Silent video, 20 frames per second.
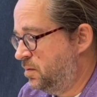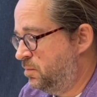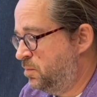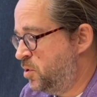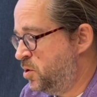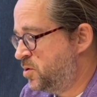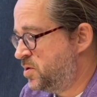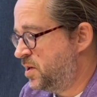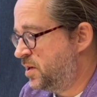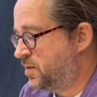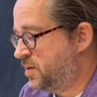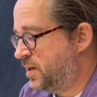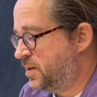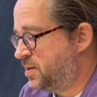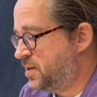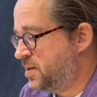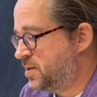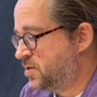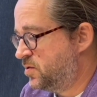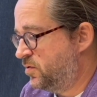music
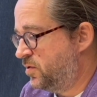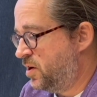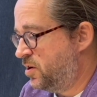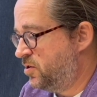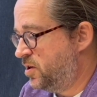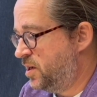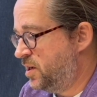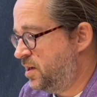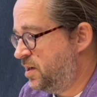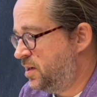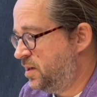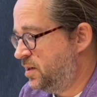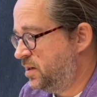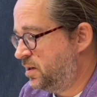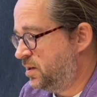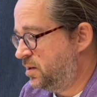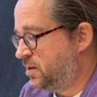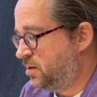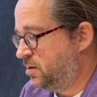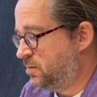that is very,
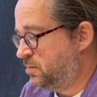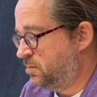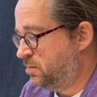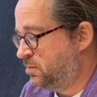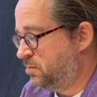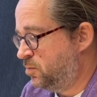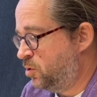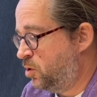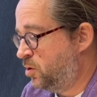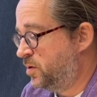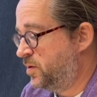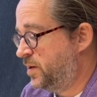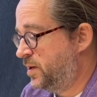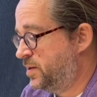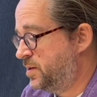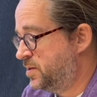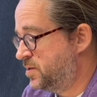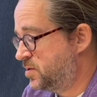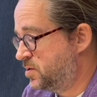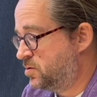or
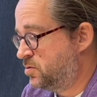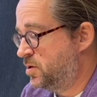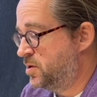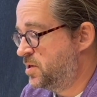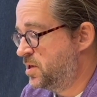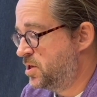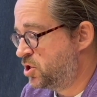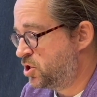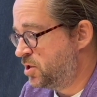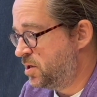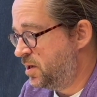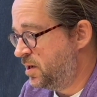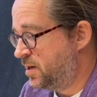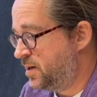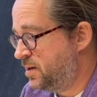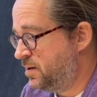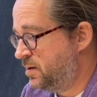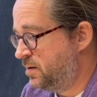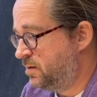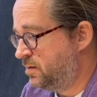that is
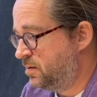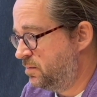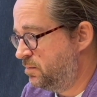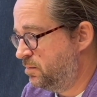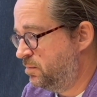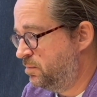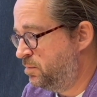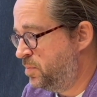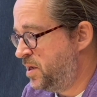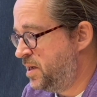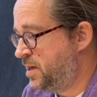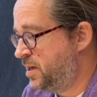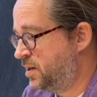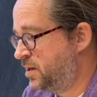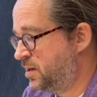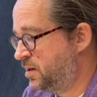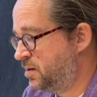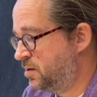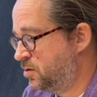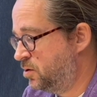traditionally
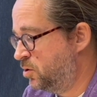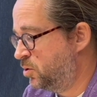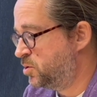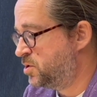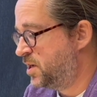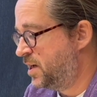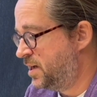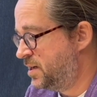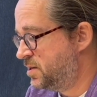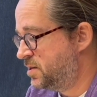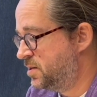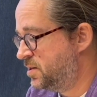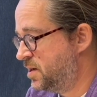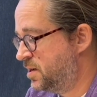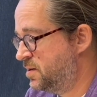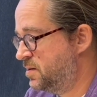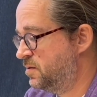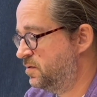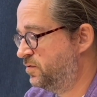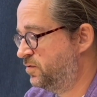being notated
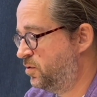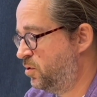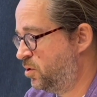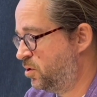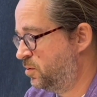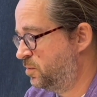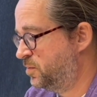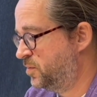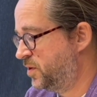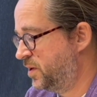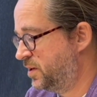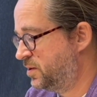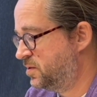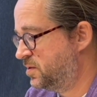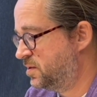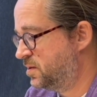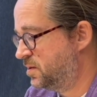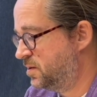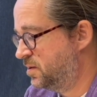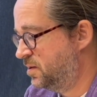in the form
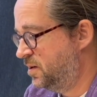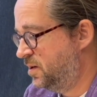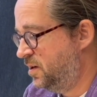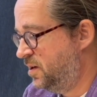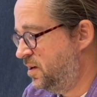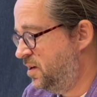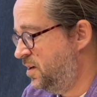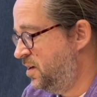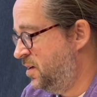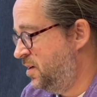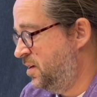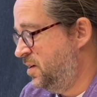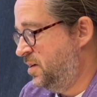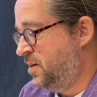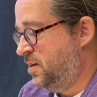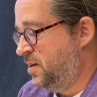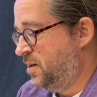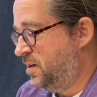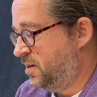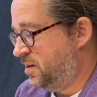that
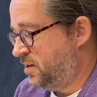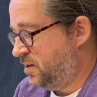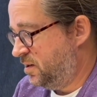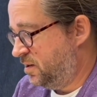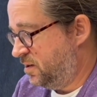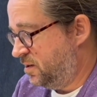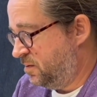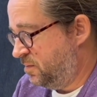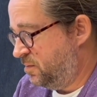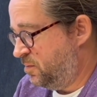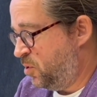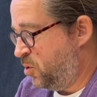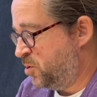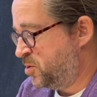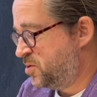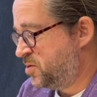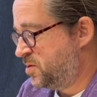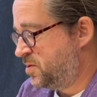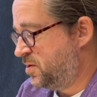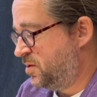
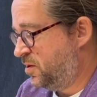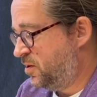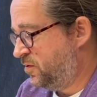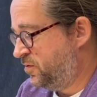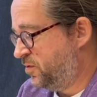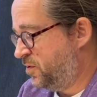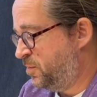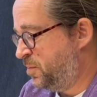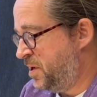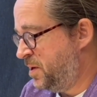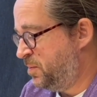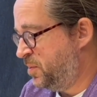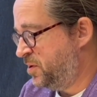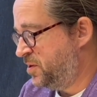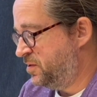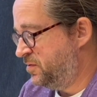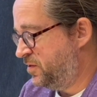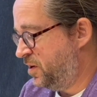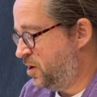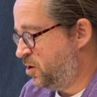most of the people
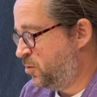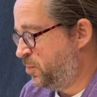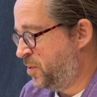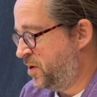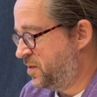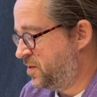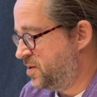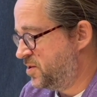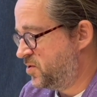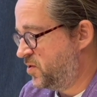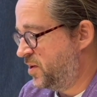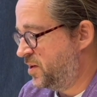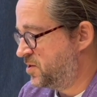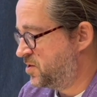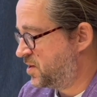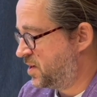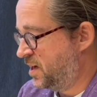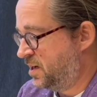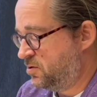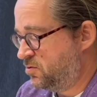developing these
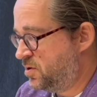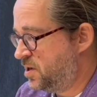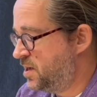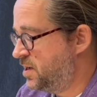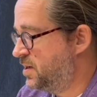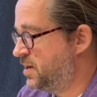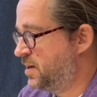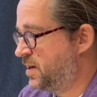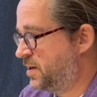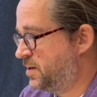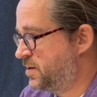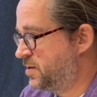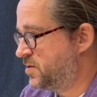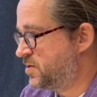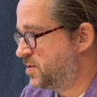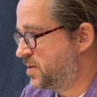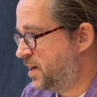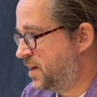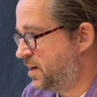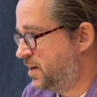things can read and
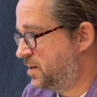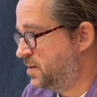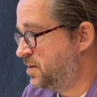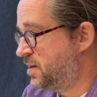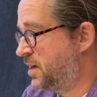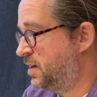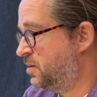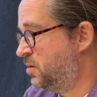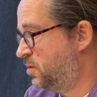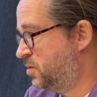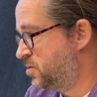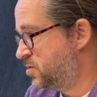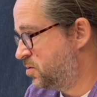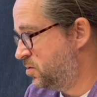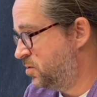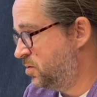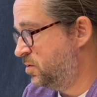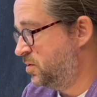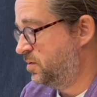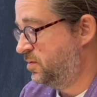understand, and
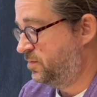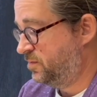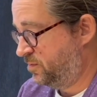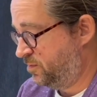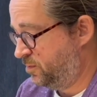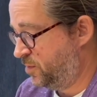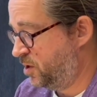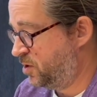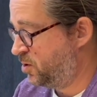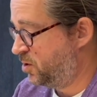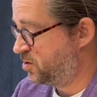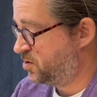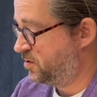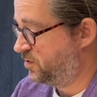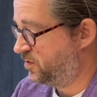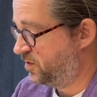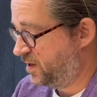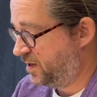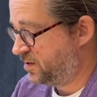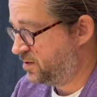also because
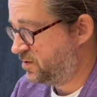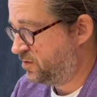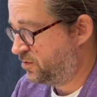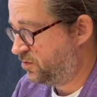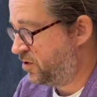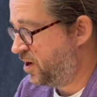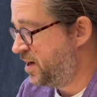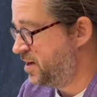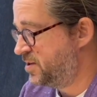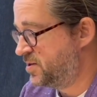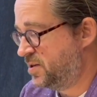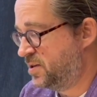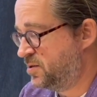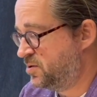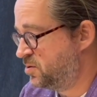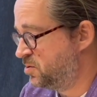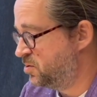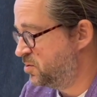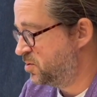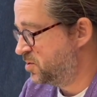of that, phrase
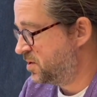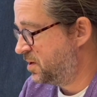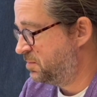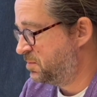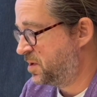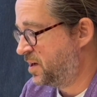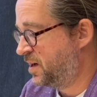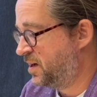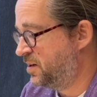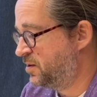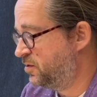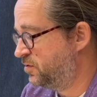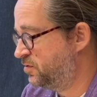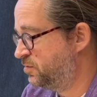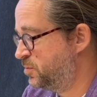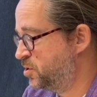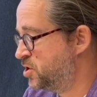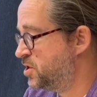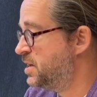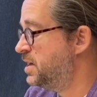into some kind
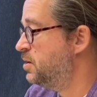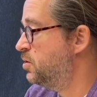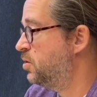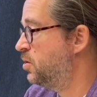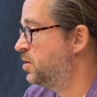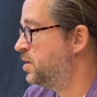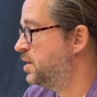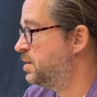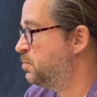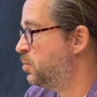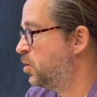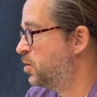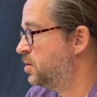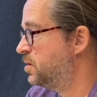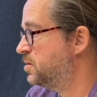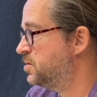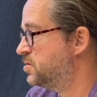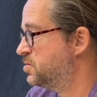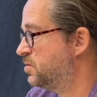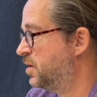of machine learning
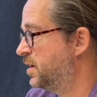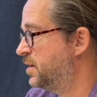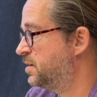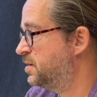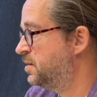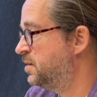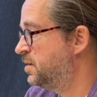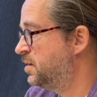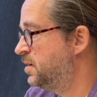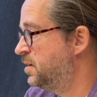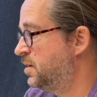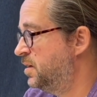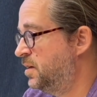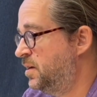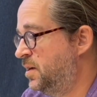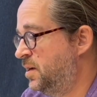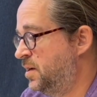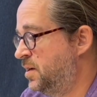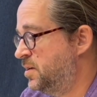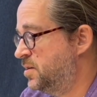models, right?
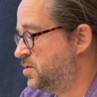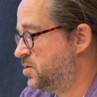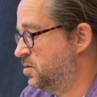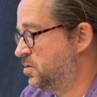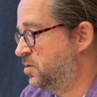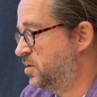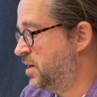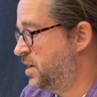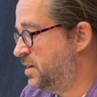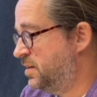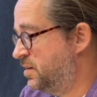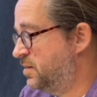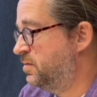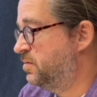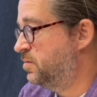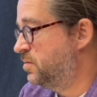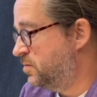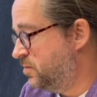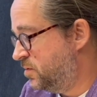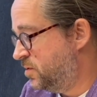So,
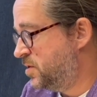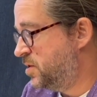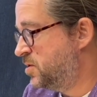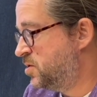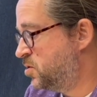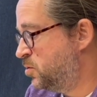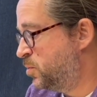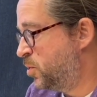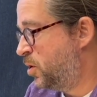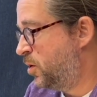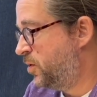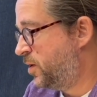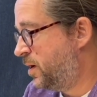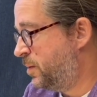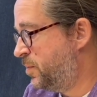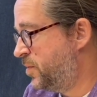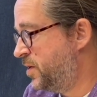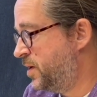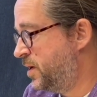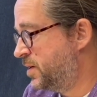since you brought
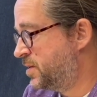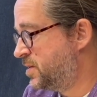up the